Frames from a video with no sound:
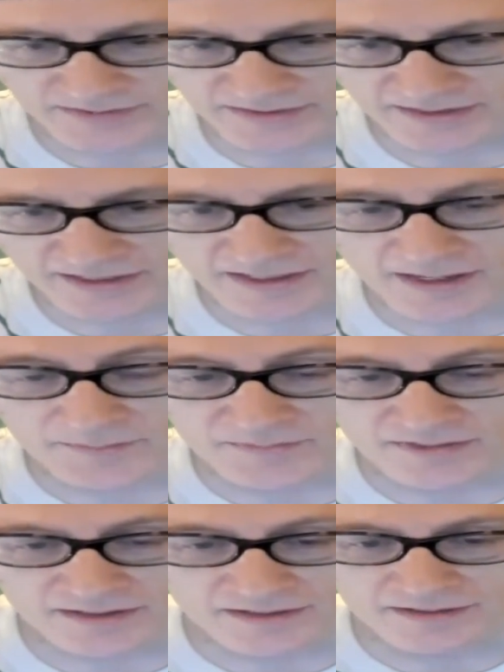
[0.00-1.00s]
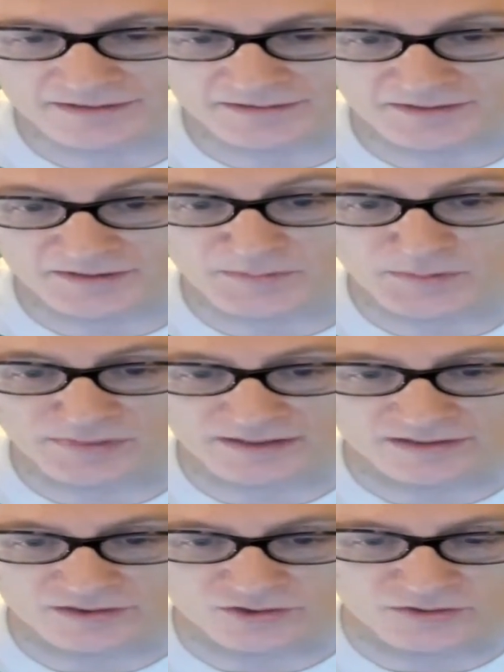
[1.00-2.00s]
and I'm gonna be
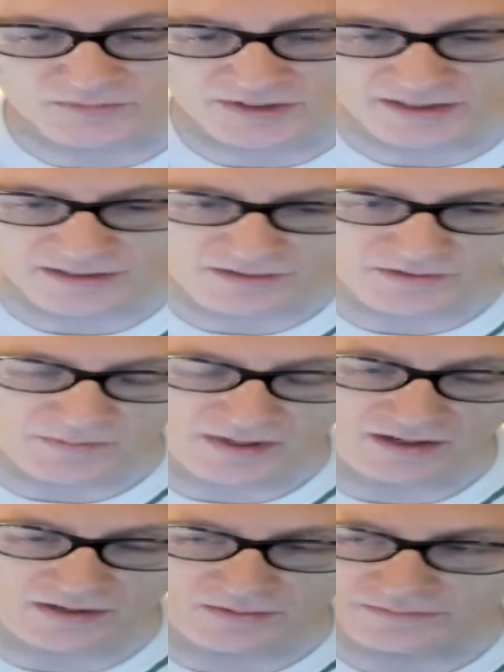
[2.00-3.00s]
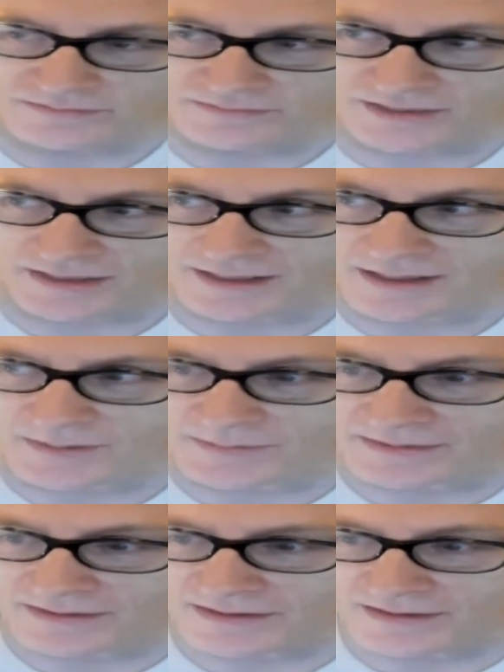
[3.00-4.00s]
playing Tomb Raider tomorrow. I
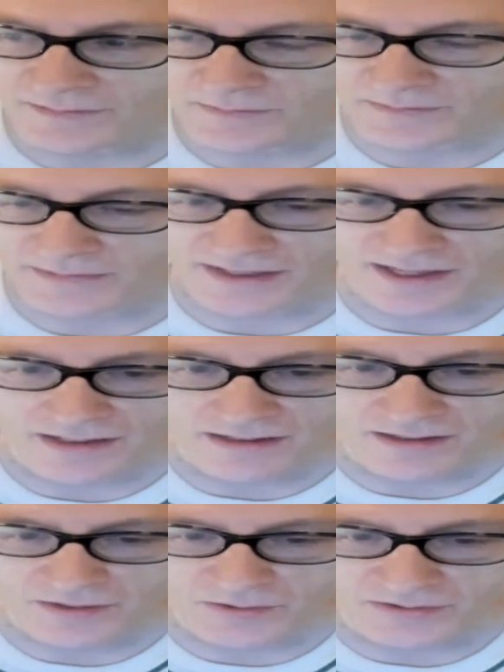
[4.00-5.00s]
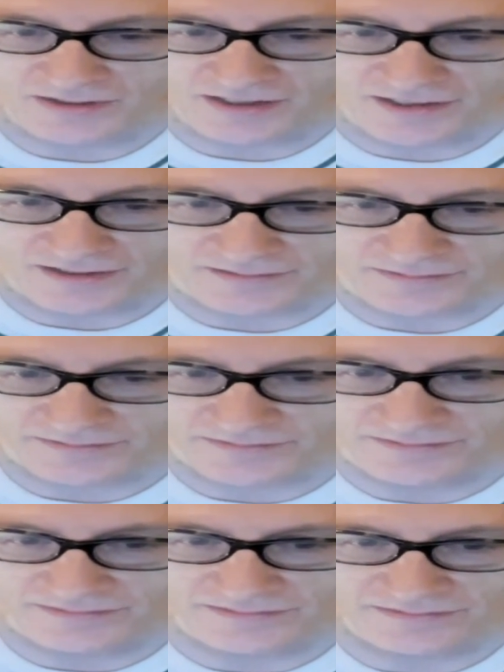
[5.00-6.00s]
got my 8th gold gun
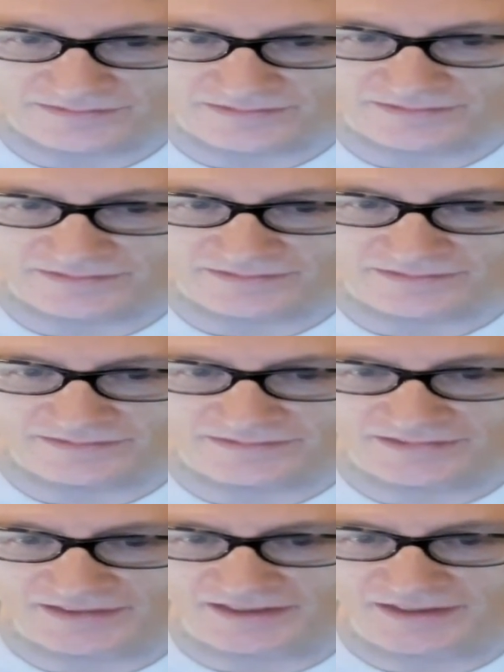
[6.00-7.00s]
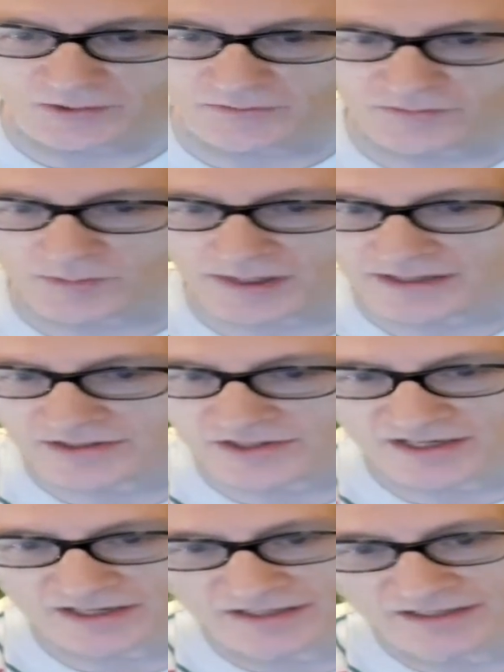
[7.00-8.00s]
in
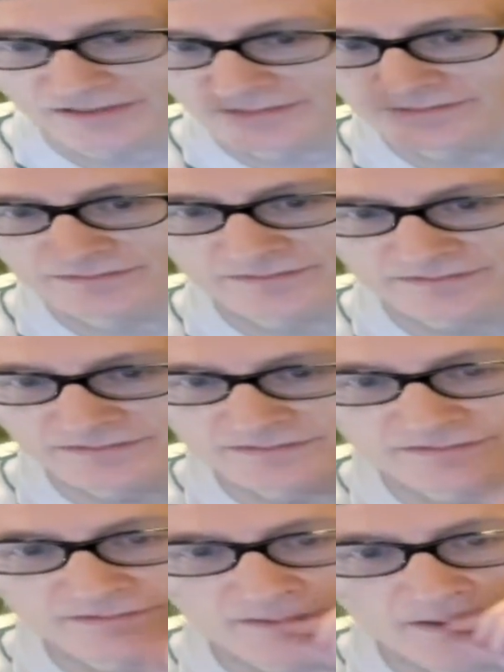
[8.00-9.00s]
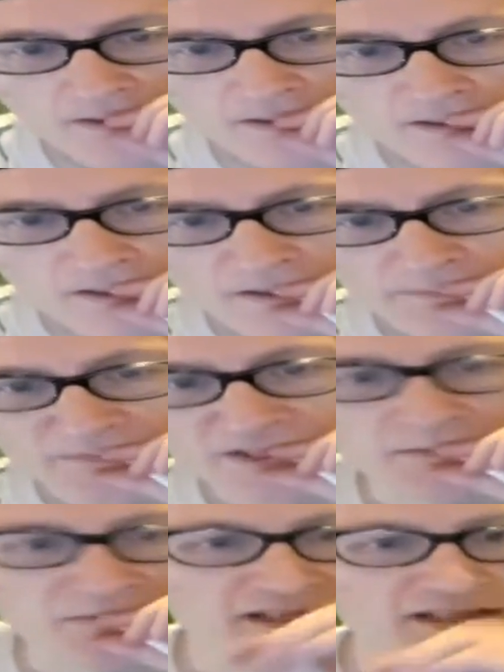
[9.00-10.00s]
Overwatch, and I'm
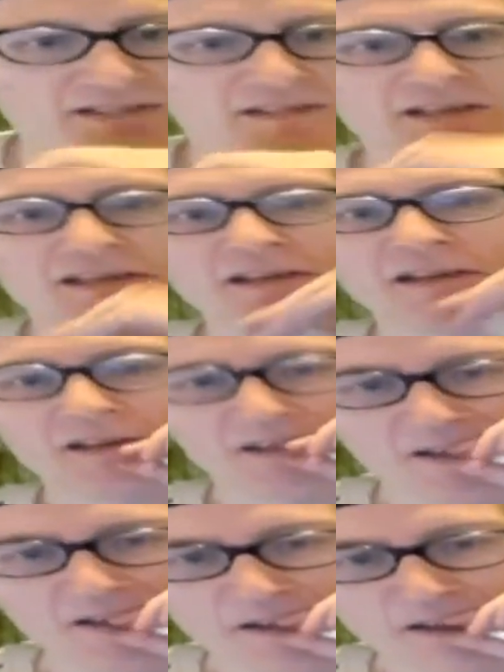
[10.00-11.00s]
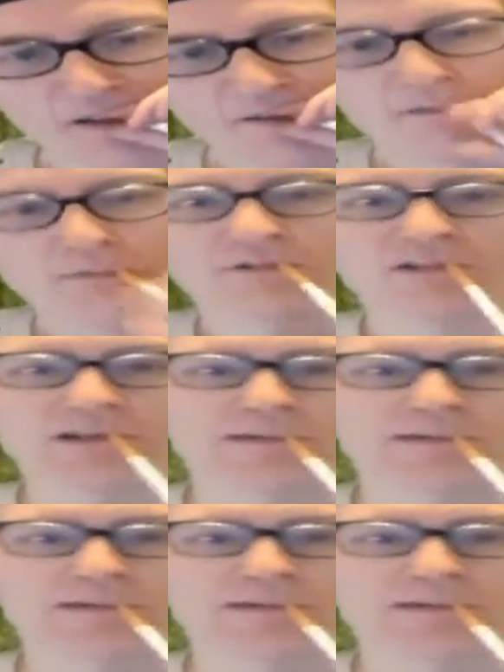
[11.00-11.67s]
done with that shit. I'm done